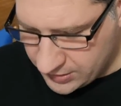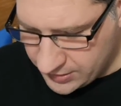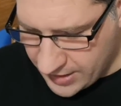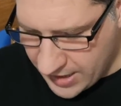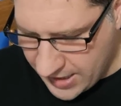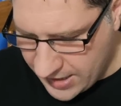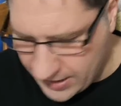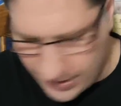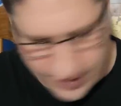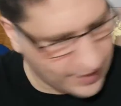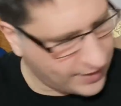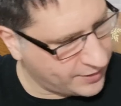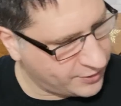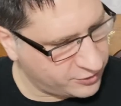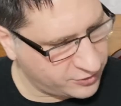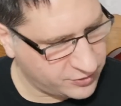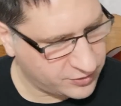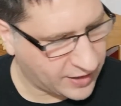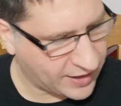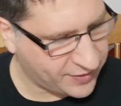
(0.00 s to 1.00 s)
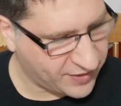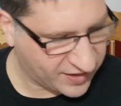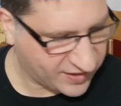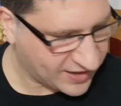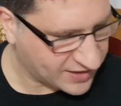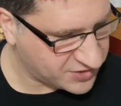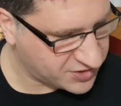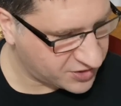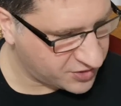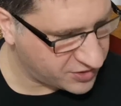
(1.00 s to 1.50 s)
yeah, I don't know. I think
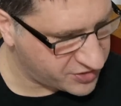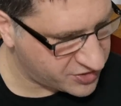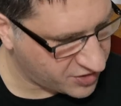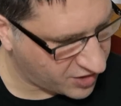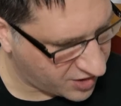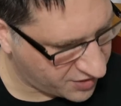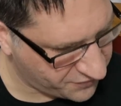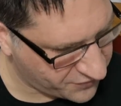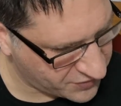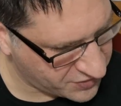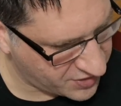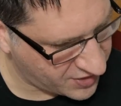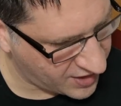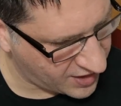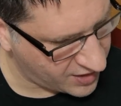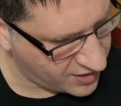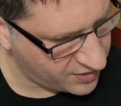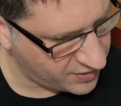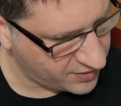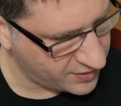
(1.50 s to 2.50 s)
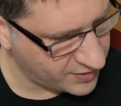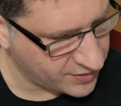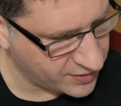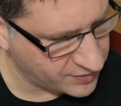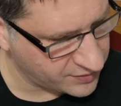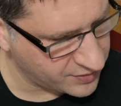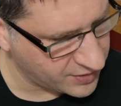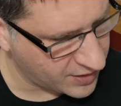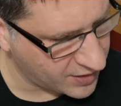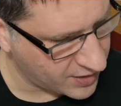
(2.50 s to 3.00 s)
that's a good start for today.
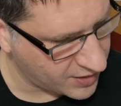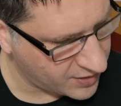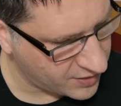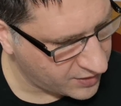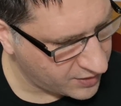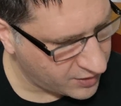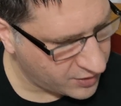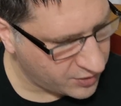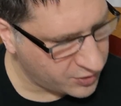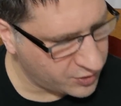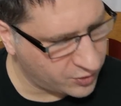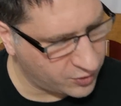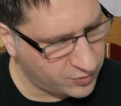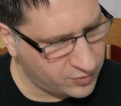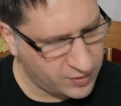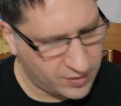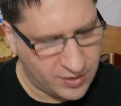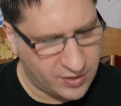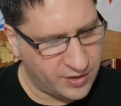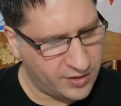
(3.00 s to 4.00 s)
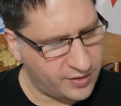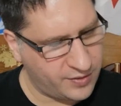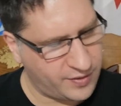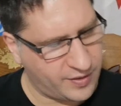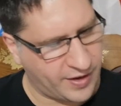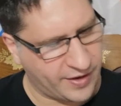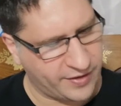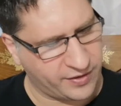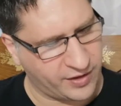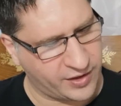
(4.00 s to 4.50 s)
And, uh, you know,
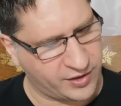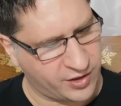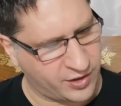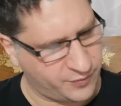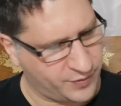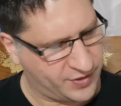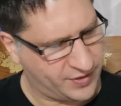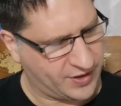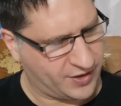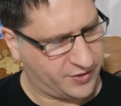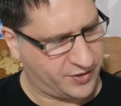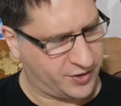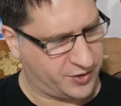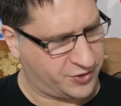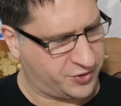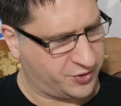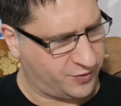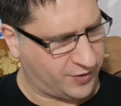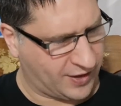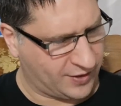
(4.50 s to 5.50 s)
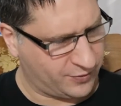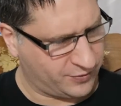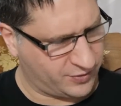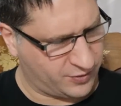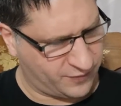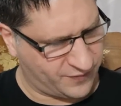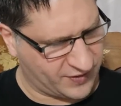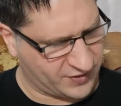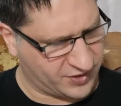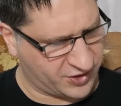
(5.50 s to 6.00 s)
I, I got written down here too. I don't
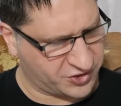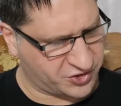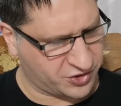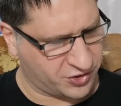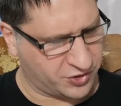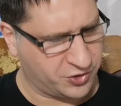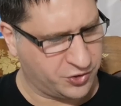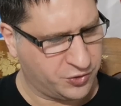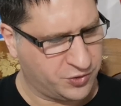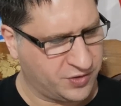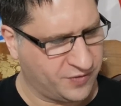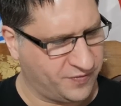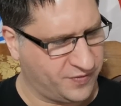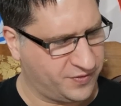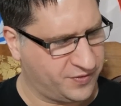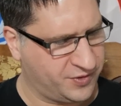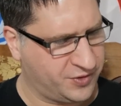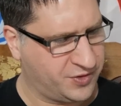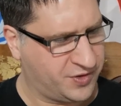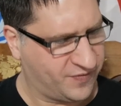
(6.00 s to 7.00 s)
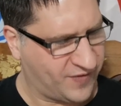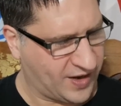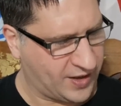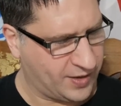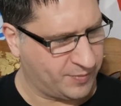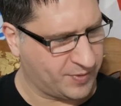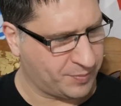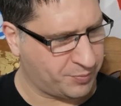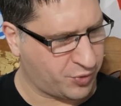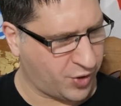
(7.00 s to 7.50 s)
know if I touched on new de-
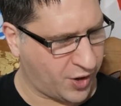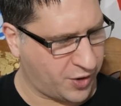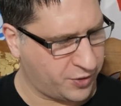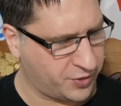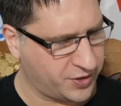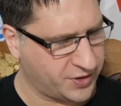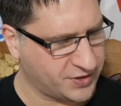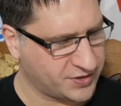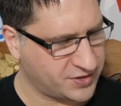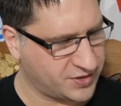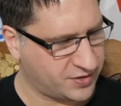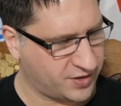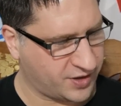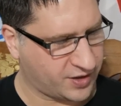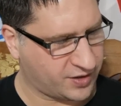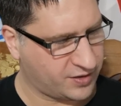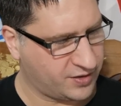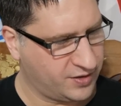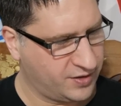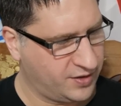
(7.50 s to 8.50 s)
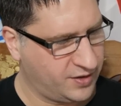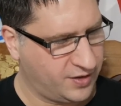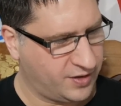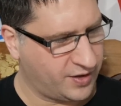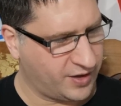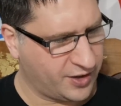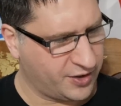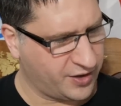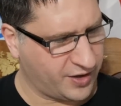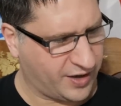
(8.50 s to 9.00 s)
development priorities. Like,
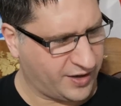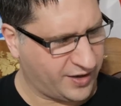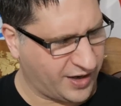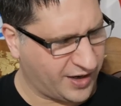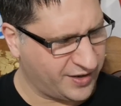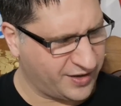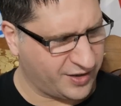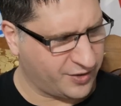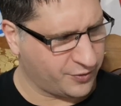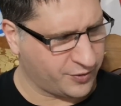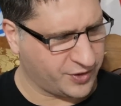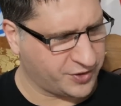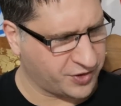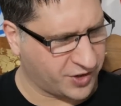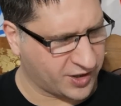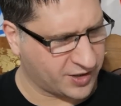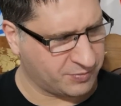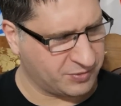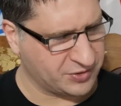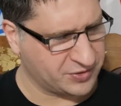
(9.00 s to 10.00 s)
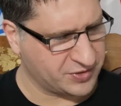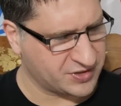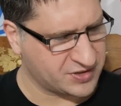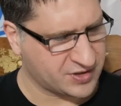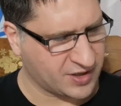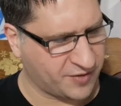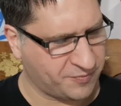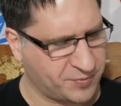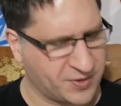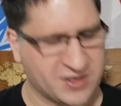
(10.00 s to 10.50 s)
I, I, I, did already talk about this
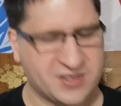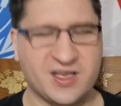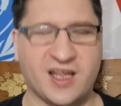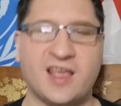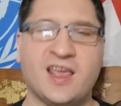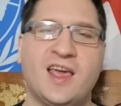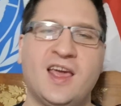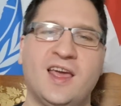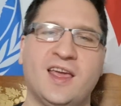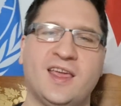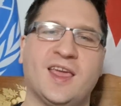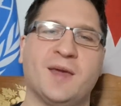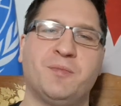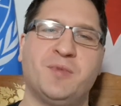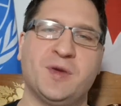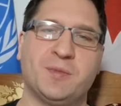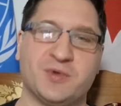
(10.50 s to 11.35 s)
stuff, but it's like get